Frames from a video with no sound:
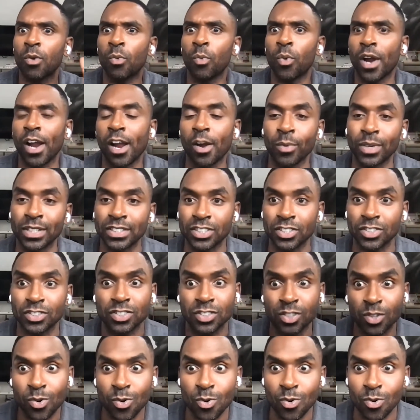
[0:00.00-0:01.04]
where I went to
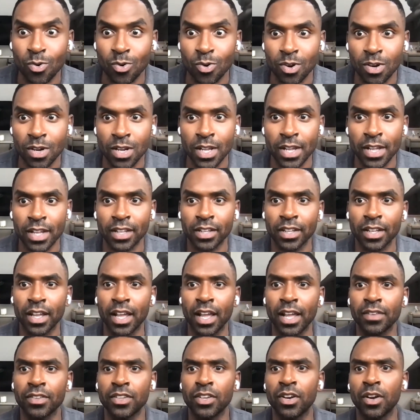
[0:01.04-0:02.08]
school.
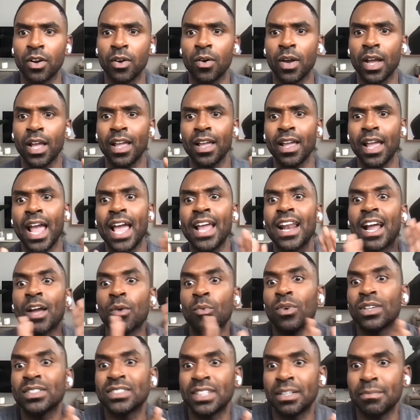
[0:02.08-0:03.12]
And I
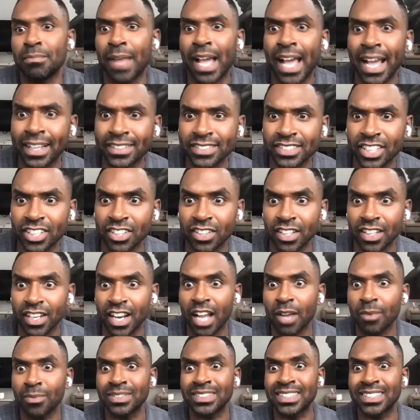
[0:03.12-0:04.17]
wasn't masculine. I